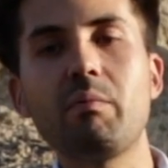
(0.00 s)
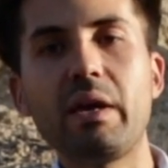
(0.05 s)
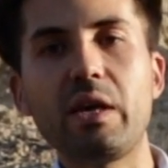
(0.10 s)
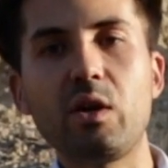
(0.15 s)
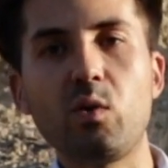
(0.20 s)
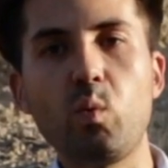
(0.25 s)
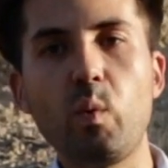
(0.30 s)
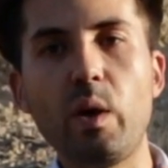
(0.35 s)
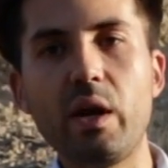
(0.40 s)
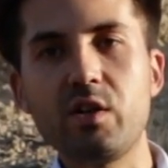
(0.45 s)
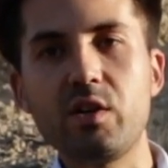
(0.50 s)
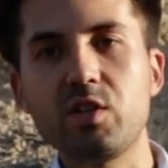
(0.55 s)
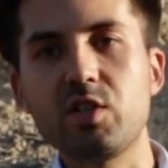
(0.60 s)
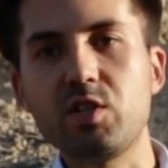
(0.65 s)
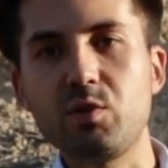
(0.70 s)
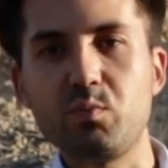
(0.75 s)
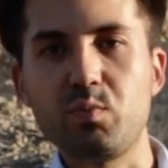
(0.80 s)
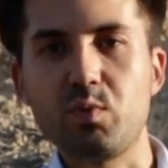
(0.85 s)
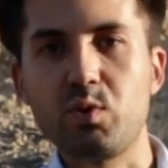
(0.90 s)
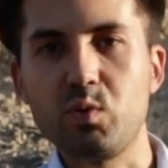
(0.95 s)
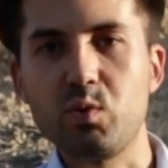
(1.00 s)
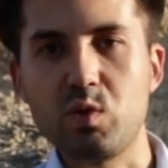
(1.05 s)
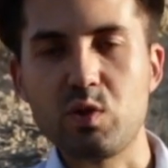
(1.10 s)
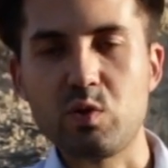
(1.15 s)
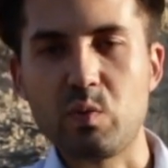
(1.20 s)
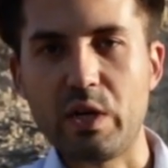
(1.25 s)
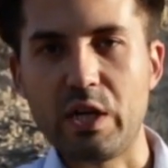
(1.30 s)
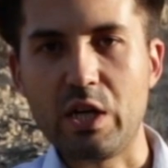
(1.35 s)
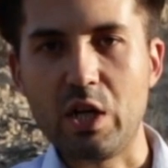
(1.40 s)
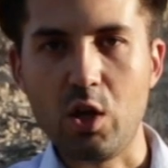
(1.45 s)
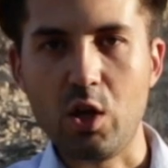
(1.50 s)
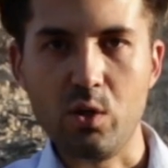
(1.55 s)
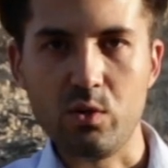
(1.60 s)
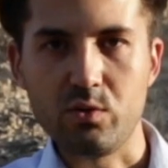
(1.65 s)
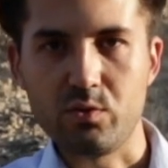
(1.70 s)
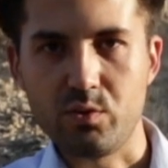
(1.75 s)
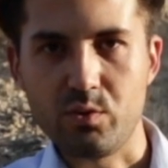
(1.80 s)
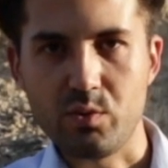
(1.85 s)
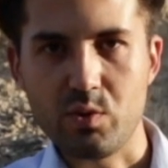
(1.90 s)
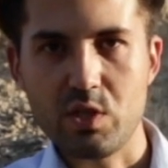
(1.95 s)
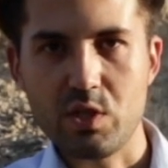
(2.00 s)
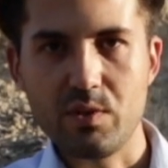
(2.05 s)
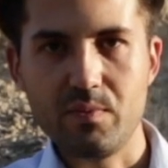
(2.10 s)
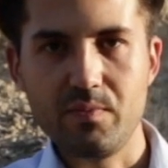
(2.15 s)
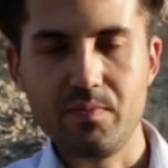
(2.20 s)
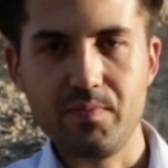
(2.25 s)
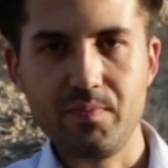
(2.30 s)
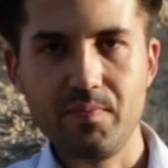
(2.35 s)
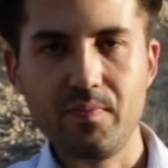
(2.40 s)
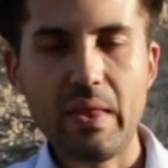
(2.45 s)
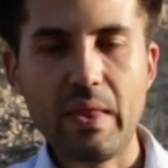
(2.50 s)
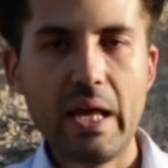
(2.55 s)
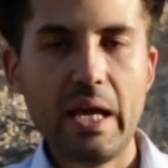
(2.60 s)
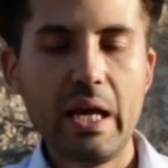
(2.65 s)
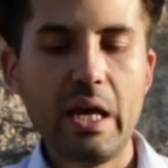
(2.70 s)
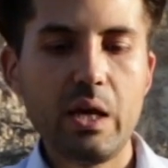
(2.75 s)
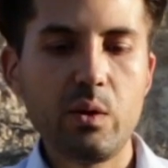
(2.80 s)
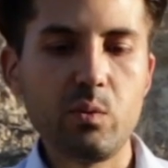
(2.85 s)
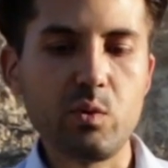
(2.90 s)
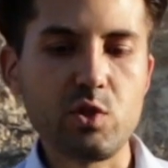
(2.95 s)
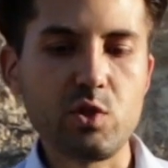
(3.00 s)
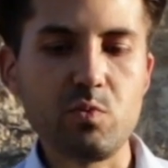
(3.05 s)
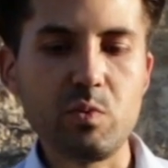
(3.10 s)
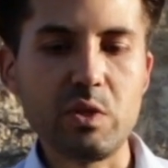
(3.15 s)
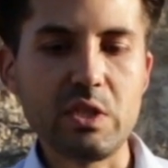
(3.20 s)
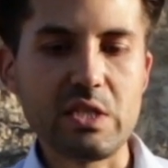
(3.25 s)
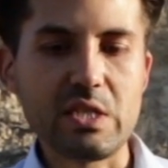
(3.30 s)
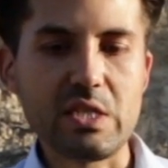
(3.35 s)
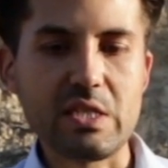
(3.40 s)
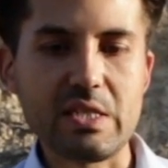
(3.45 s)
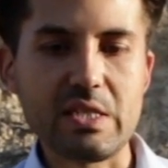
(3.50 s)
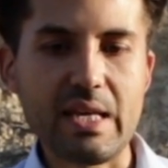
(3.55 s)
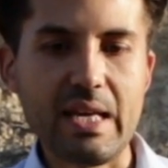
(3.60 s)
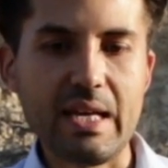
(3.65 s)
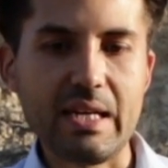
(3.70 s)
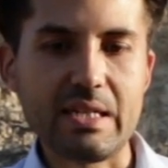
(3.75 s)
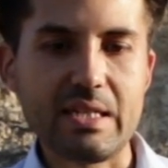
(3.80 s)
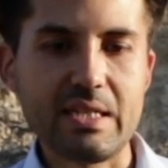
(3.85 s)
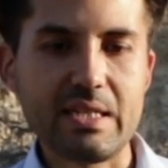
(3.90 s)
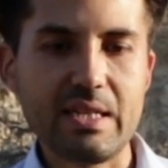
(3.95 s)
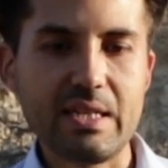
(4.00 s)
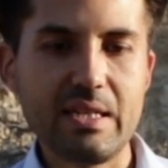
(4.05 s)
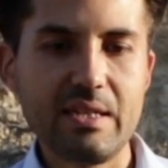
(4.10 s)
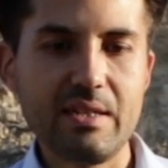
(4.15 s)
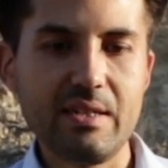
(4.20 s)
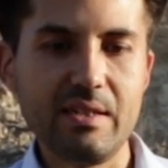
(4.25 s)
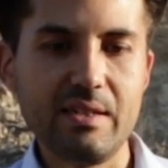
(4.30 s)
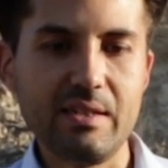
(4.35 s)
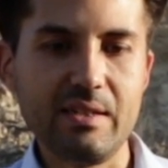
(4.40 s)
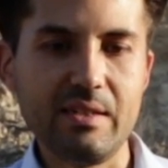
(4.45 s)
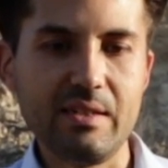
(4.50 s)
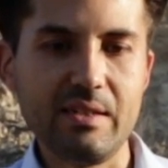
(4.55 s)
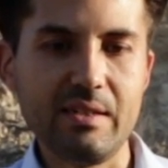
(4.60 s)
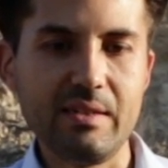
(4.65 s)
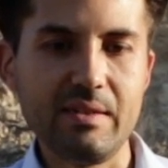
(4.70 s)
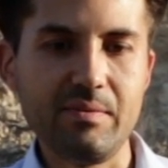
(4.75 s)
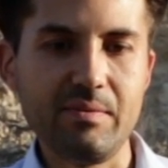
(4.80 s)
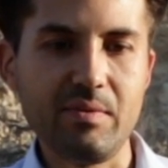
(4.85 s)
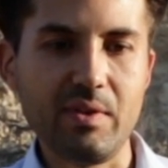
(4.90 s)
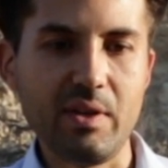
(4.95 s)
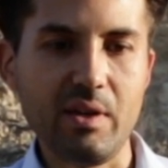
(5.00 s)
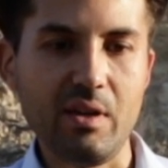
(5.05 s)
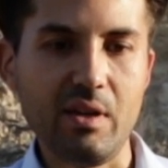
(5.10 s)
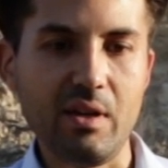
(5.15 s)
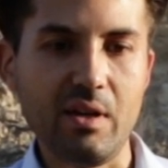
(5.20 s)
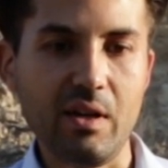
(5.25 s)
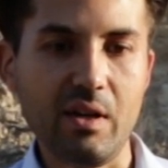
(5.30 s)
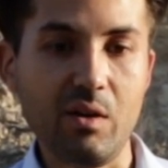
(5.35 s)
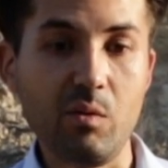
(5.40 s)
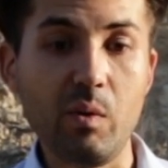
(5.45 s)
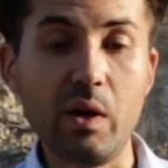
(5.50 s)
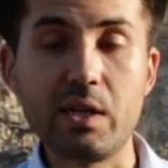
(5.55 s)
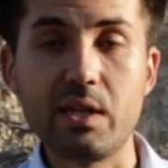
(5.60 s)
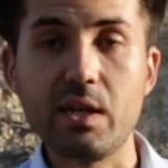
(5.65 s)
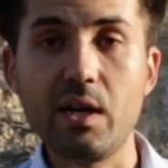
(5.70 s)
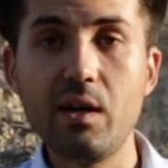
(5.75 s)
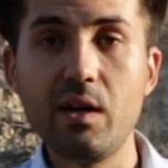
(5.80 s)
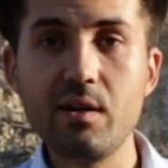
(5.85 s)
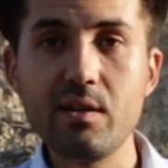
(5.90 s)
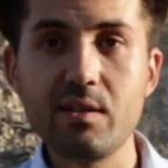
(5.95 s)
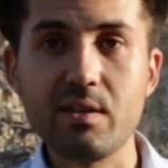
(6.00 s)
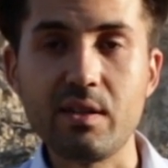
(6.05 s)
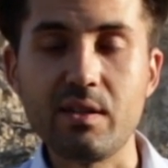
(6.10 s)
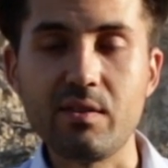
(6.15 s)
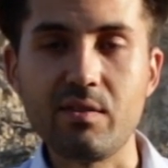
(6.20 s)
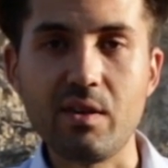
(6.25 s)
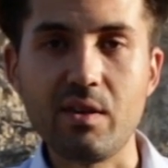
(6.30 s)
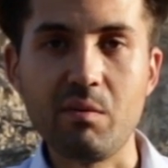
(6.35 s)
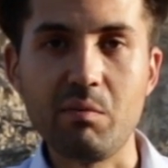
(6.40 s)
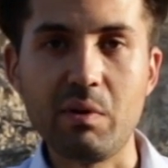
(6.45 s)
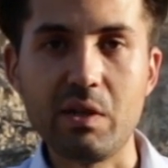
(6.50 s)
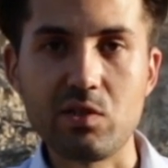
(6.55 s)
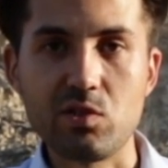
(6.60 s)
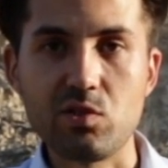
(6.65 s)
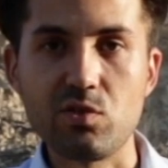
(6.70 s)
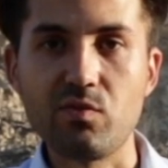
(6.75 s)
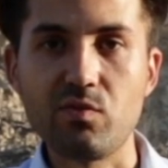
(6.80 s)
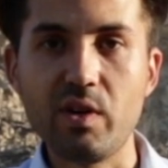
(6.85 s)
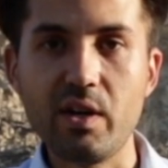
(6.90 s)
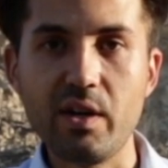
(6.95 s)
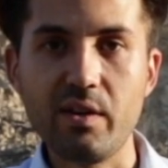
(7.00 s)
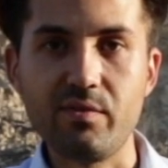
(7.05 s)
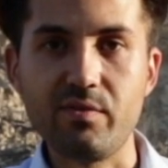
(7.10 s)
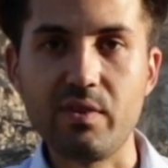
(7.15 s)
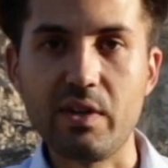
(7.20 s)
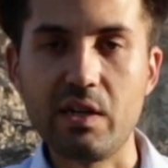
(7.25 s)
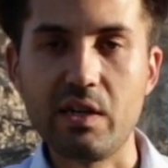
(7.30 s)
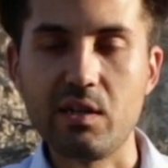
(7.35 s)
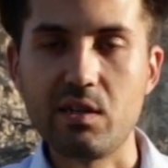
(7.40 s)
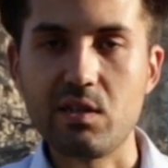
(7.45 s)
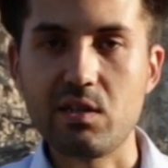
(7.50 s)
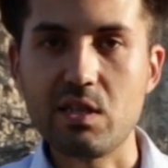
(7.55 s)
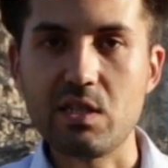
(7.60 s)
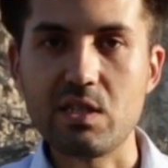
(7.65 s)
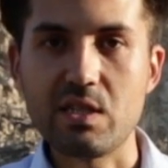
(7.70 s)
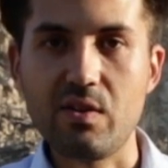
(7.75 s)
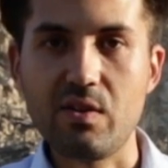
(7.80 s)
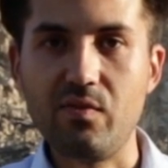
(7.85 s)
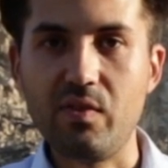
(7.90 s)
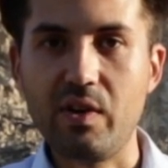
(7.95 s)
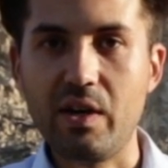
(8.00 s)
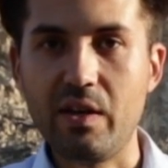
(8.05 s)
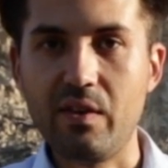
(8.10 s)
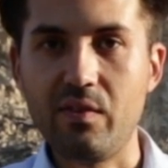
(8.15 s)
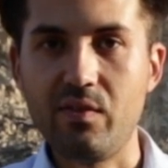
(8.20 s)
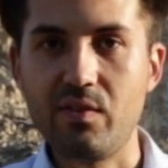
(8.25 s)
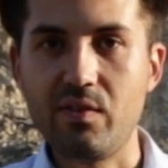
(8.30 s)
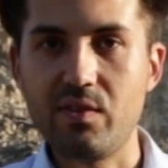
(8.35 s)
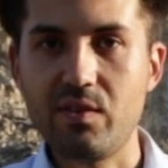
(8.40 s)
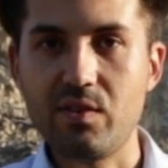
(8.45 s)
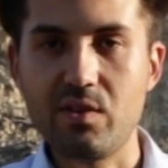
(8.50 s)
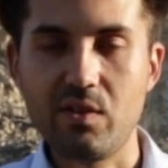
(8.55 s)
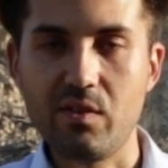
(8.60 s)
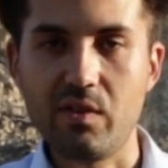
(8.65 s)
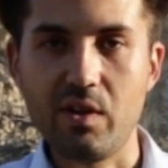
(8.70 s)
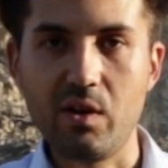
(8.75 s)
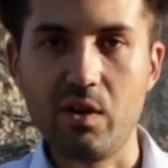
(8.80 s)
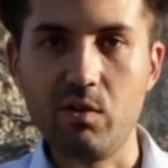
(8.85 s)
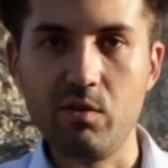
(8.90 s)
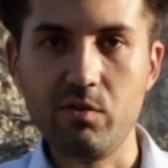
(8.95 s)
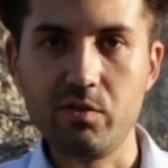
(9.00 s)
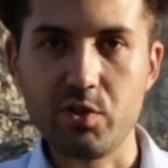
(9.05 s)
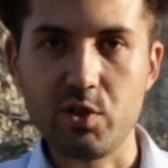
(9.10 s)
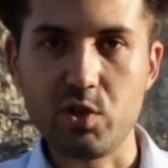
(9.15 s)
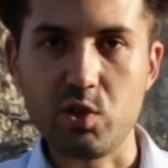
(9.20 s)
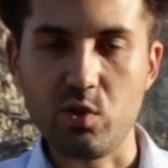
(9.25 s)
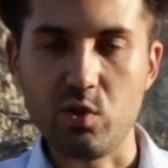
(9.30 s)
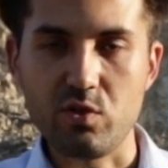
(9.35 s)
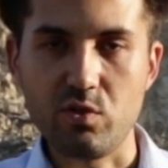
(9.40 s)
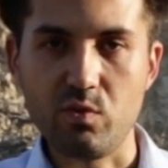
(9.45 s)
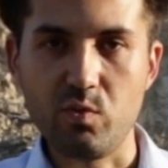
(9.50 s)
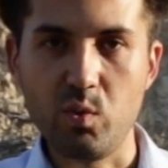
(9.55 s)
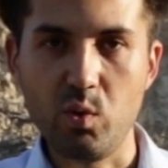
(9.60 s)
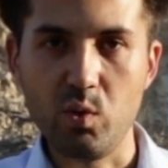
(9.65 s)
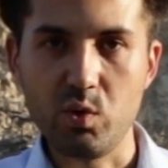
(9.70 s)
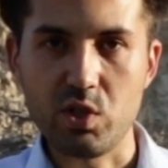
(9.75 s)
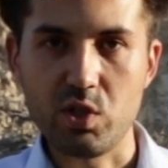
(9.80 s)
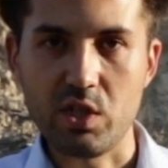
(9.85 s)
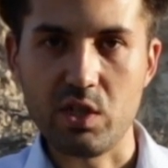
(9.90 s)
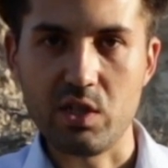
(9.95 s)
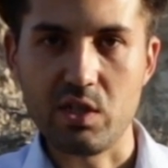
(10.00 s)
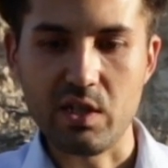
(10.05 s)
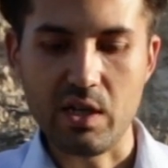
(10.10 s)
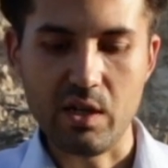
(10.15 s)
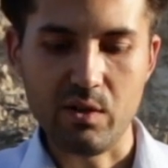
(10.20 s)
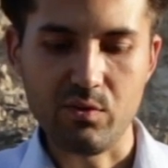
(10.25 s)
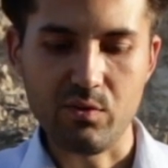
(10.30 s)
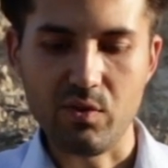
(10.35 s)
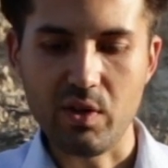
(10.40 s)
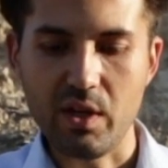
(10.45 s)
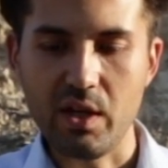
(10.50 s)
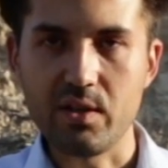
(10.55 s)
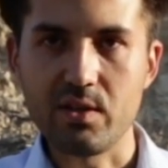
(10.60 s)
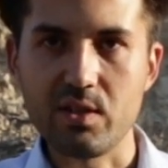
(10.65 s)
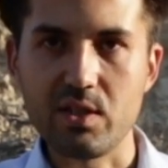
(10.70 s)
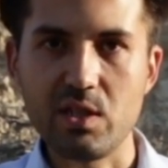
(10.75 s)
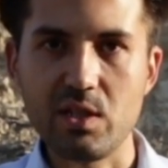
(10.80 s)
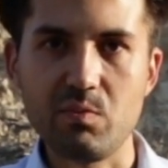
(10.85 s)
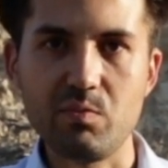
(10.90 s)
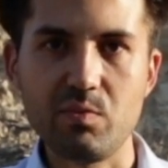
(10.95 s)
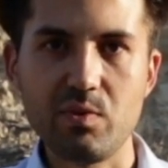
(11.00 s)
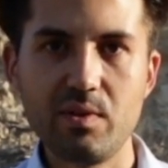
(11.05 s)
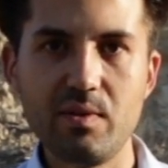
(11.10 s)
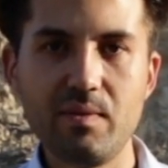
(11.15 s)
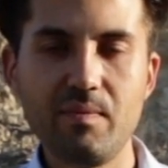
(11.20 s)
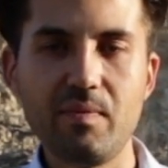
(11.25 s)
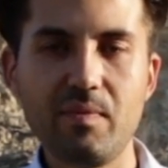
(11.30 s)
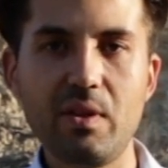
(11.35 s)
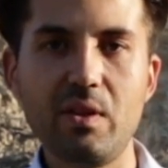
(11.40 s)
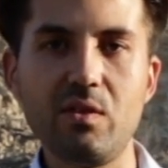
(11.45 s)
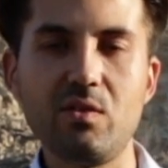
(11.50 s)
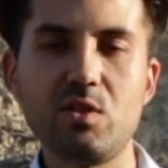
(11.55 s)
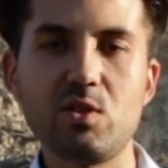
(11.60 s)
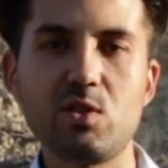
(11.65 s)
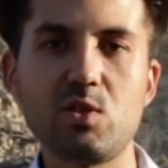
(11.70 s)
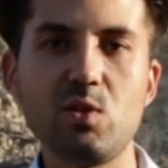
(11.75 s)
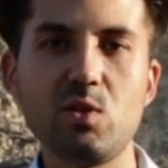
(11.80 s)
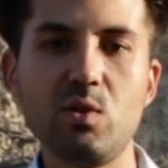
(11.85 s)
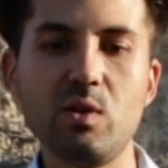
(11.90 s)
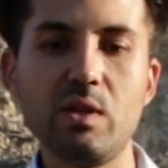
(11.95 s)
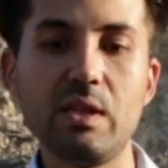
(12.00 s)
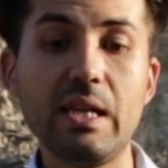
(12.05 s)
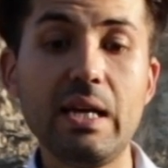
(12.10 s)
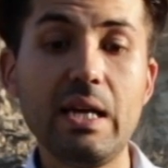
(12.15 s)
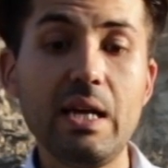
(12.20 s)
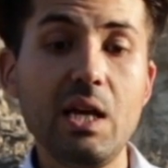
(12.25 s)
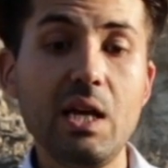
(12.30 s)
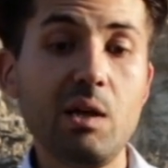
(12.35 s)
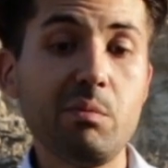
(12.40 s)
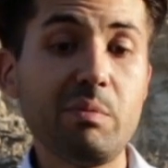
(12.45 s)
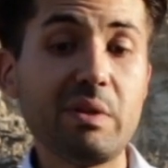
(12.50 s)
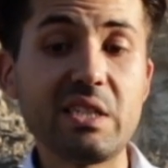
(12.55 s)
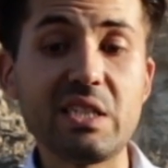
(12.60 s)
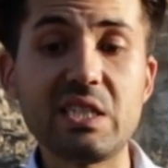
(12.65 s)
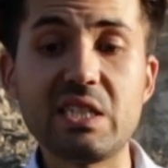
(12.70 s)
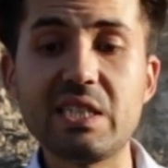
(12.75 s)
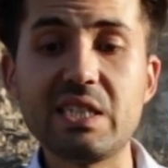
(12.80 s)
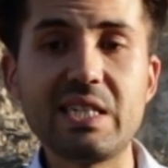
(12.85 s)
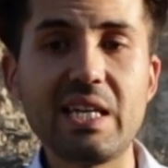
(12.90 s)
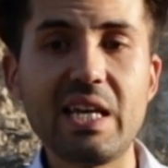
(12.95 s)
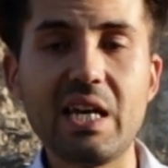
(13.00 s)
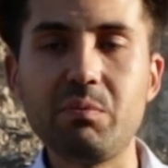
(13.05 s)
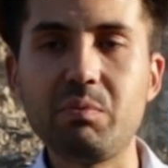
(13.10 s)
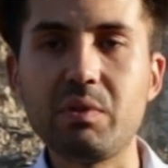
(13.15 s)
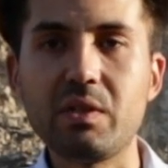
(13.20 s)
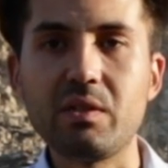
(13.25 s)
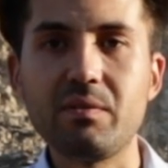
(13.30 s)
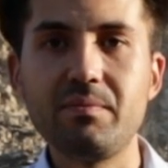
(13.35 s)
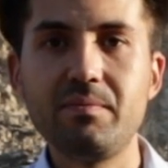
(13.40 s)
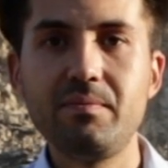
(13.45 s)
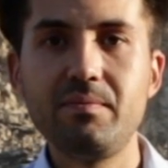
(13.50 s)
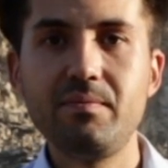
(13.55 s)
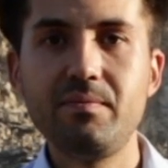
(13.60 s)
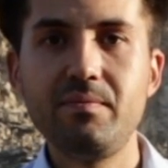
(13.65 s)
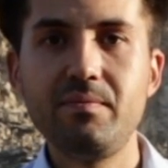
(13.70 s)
make very deep roots, very long roots, which means that they are quite hardy, they must survive and easily find their own resource of water down there deep in the soil. But it didn't happen.